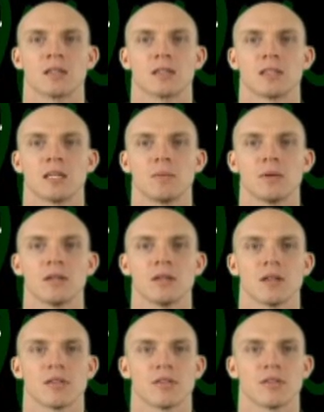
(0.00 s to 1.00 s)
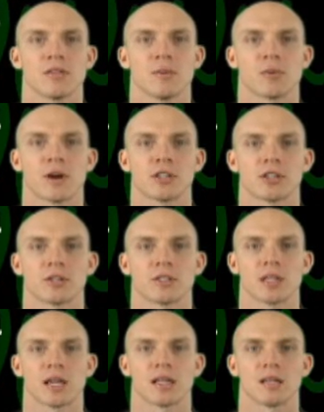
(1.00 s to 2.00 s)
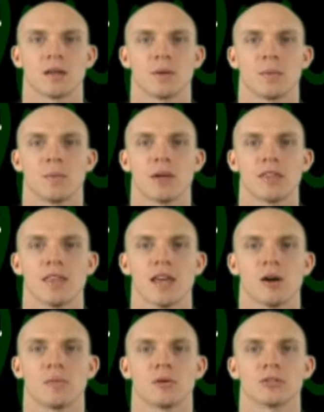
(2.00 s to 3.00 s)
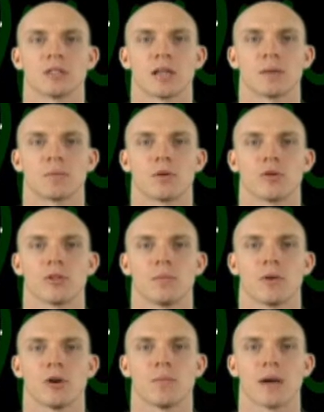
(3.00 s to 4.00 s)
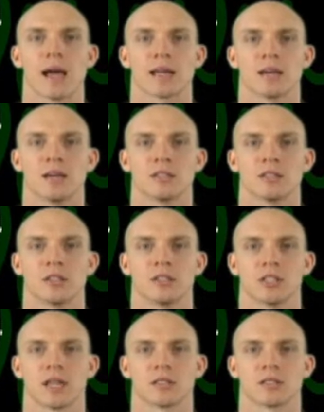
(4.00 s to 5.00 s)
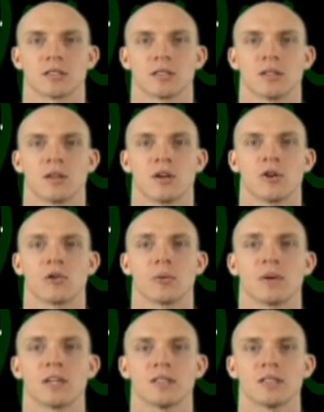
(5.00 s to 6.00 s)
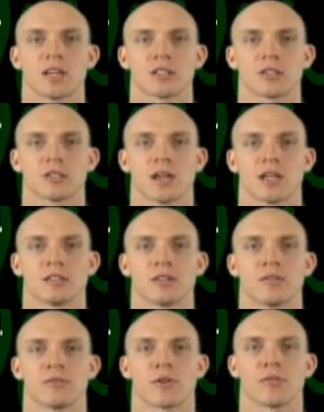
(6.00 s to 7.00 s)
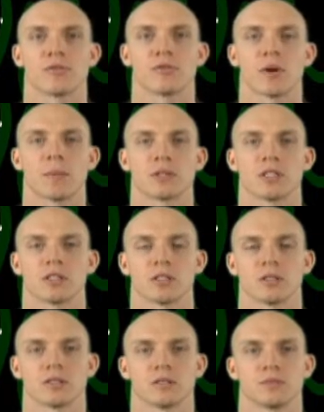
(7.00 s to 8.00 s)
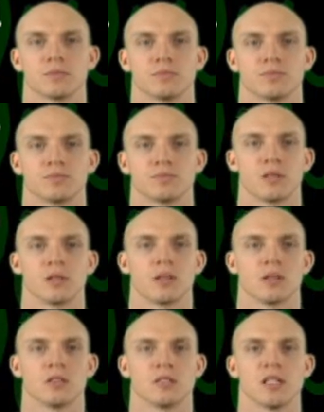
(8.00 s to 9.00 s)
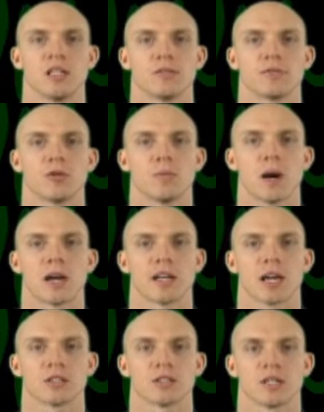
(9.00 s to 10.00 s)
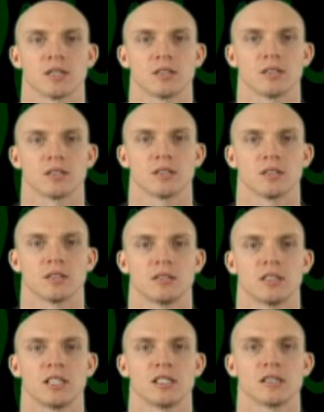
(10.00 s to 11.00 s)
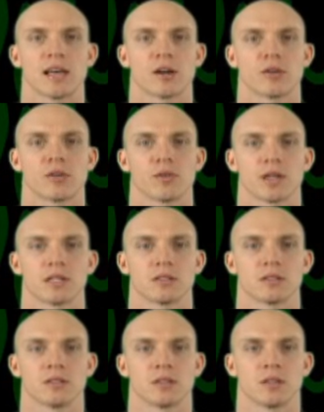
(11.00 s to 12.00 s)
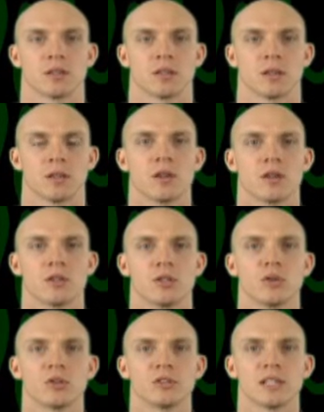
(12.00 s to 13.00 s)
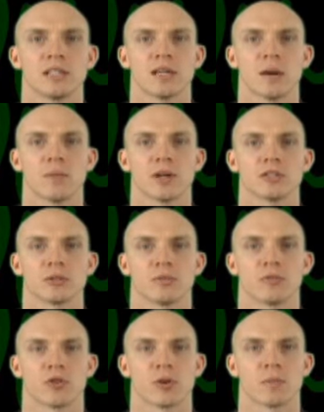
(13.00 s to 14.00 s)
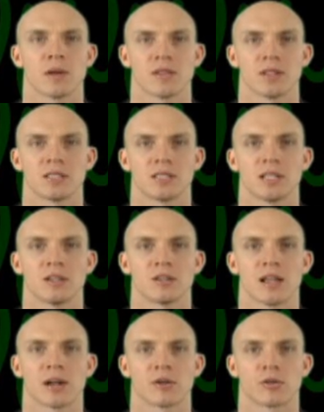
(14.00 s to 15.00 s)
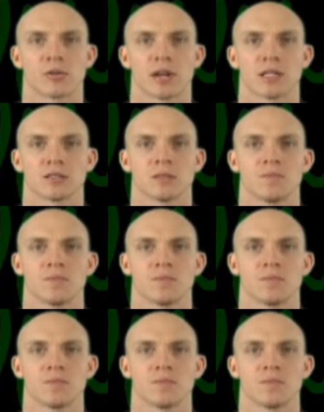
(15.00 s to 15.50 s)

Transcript: Keeping the pressure steady, bend the elbows and pull the ball back to the chest. Repeat this exercise for a few repetitions. Seated full body exercises. Seated lateral raise. You will need dumbbells to perform the seated lateral raise.